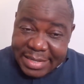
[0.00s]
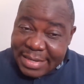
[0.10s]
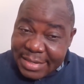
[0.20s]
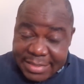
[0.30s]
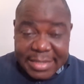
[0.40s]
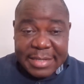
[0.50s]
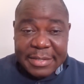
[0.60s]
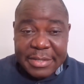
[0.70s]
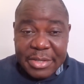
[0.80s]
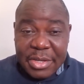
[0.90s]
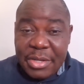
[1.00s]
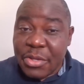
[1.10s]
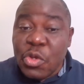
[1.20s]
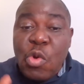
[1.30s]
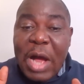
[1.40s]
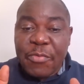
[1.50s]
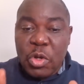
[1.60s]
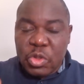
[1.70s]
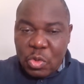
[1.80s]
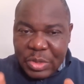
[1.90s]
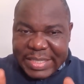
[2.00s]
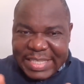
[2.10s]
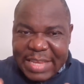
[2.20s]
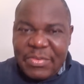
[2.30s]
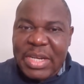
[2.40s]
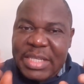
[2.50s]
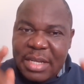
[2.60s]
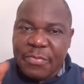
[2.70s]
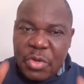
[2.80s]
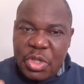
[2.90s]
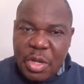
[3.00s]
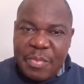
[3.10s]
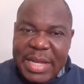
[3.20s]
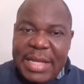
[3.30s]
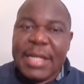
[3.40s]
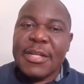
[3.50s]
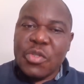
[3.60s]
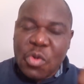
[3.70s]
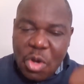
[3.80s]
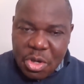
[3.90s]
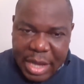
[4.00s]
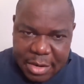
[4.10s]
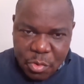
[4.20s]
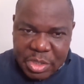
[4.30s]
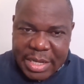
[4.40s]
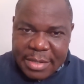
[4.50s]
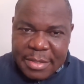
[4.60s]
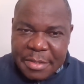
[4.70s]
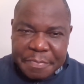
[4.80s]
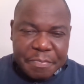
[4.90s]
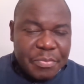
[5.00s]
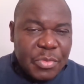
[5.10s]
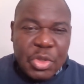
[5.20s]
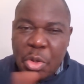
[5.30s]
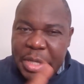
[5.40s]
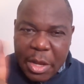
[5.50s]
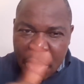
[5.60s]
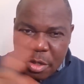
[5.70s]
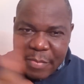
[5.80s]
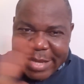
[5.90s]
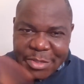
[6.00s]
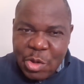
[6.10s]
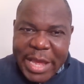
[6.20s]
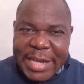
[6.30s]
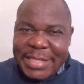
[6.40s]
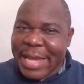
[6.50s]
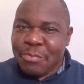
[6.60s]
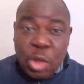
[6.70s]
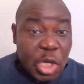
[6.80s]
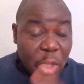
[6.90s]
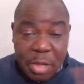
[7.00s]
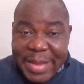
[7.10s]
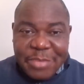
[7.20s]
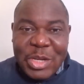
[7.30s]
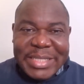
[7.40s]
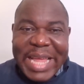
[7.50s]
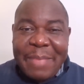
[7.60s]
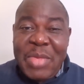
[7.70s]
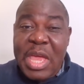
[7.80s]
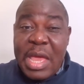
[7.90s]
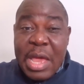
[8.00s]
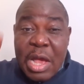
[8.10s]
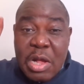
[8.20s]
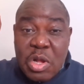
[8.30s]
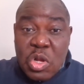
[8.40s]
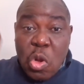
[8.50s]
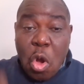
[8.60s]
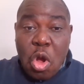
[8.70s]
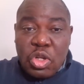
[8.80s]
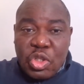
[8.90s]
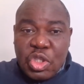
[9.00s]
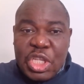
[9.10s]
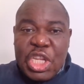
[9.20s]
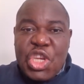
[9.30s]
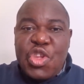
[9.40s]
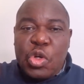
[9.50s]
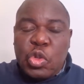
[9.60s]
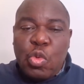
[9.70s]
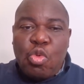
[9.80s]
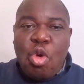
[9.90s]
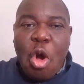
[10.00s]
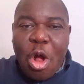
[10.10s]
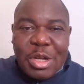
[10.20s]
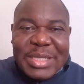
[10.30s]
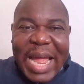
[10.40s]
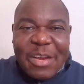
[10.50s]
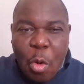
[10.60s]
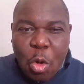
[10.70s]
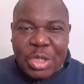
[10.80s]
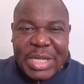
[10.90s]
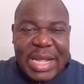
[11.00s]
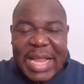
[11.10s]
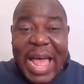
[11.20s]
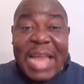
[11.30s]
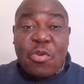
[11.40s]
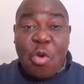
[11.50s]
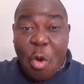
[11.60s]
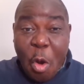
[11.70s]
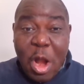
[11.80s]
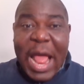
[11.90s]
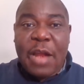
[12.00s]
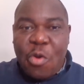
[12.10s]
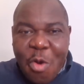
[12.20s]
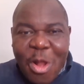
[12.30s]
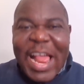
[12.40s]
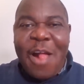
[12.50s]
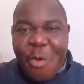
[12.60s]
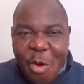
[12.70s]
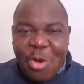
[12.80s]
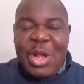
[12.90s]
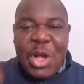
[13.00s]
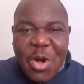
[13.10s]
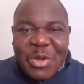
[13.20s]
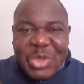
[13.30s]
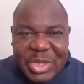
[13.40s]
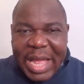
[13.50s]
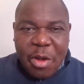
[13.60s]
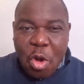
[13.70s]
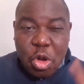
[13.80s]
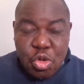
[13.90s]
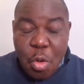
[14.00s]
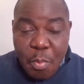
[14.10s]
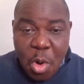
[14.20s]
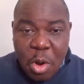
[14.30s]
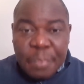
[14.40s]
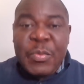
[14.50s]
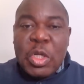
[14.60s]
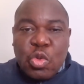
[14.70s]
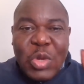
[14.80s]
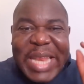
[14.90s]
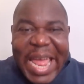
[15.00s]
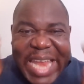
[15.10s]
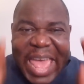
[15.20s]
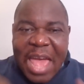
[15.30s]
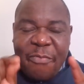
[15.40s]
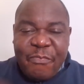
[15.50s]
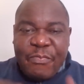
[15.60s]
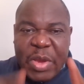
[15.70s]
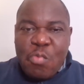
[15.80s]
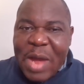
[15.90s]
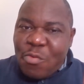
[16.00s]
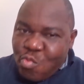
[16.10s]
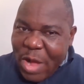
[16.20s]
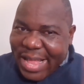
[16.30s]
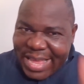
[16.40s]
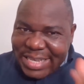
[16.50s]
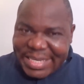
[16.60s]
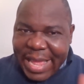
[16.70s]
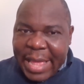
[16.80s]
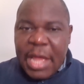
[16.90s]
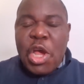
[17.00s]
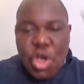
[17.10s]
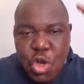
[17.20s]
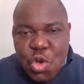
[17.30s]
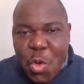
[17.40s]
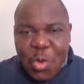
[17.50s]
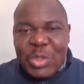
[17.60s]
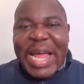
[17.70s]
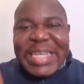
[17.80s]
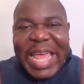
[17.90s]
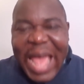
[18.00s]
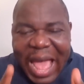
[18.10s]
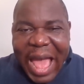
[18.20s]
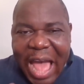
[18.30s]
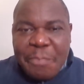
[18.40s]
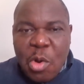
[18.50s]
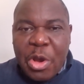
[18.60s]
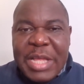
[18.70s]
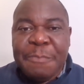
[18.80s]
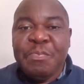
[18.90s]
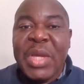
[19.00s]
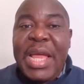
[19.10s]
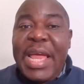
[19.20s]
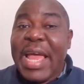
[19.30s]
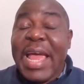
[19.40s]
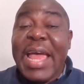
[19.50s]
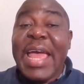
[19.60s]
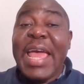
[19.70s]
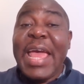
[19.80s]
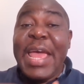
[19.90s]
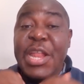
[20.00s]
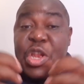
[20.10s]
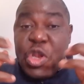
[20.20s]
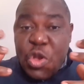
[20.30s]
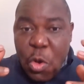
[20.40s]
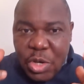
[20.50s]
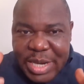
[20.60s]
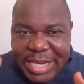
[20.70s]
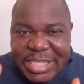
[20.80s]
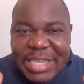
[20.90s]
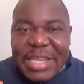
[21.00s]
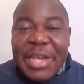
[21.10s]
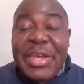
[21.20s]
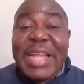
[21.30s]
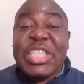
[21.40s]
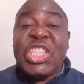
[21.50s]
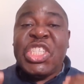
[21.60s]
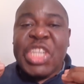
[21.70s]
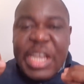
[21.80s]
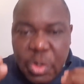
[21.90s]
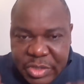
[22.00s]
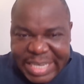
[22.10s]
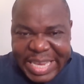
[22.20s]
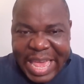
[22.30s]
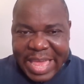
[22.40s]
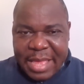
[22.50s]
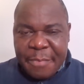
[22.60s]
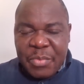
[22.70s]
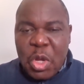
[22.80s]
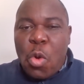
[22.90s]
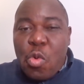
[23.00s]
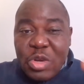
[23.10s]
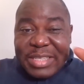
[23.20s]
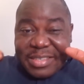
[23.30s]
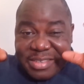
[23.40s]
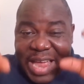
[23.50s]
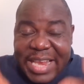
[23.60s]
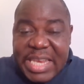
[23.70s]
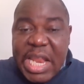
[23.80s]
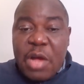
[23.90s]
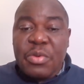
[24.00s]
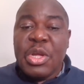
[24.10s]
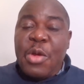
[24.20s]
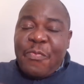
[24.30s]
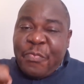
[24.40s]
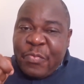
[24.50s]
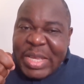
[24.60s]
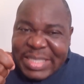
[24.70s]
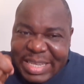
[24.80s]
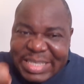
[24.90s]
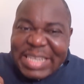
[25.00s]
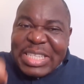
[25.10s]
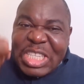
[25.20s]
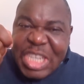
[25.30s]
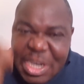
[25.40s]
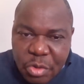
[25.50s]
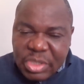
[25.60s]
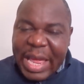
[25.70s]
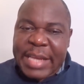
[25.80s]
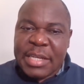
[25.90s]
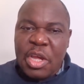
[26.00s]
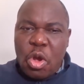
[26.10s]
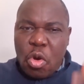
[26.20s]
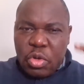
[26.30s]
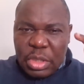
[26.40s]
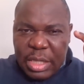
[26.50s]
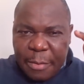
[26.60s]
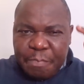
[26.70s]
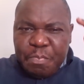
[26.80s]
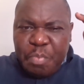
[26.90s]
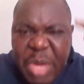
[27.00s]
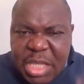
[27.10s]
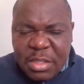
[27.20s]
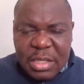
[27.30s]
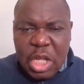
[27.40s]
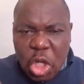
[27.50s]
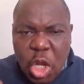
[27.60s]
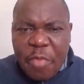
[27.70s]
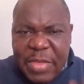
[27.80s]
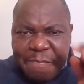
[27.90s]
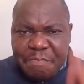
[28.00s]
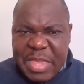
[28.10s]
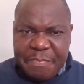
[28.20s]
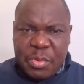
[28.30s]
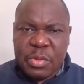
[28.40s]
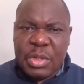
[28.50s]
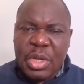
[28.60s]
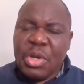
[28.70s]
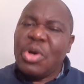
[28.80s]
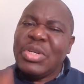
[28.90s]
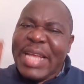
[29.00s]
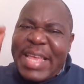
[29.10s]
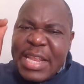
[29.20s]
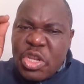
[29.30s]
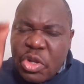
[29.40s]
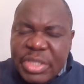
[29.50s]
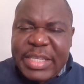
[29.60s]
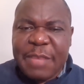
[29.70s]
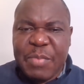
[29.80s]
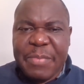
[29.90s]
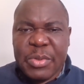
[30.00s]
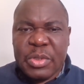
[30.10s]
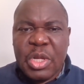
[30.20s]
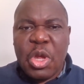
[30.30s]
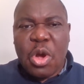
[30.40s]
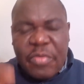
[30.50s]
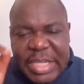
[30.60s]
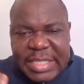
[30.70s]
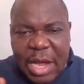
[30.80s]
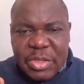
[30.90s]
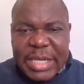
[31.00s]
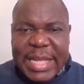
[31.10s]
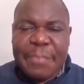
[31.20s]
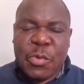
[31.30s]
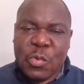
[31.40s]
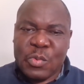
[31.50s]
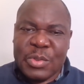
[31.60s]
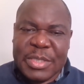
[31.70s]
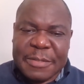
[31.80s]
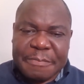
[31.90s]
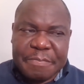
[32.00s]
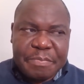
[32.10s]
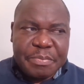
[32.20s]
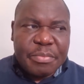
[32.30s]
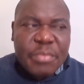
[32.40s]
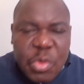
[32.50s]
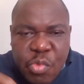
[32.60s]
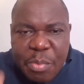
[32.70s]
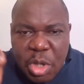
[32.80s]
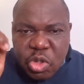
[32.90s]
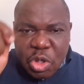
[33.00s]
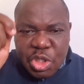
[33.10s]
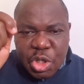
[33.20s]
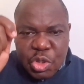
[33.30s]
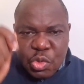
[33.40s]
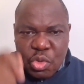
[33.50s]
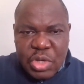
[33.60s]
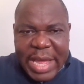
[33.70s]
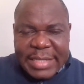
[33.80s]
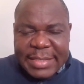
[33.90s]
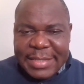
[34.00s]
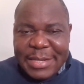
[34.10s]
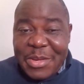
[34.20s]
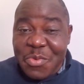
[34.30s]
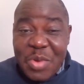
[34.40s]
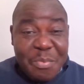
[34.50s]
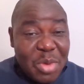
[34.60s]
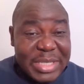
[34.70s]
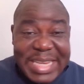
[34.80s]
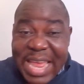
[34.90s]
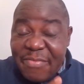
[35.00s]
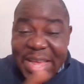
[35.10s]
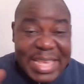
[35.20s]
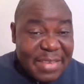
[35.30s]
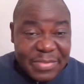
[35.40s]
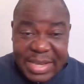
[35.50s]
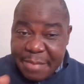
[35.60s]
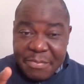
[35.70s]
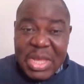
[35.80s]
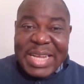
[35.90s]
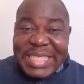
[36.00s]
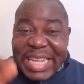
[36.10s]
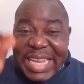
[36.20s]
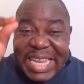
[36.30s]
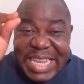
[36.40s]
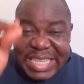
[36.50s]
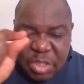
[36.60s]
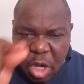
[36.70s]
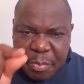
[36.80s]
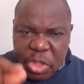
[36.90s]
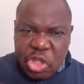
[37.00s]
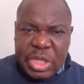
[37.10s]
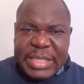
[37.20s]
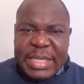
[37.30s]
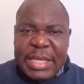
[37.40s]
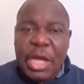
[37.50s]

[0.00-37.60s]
listen. You have also received the telephone number to Conrad Hotel. Don't economize your airtime. Don't economize your time. Continue to call that hotel and call and call and call until you can call no more, to let everyone working there know that they are harboring a nonagenarian genocidaire who is right now visiting genocide on the peace-loving people, on the innocent people of the southern Cameroons. We must continue to do that. We must never give them the least opportunity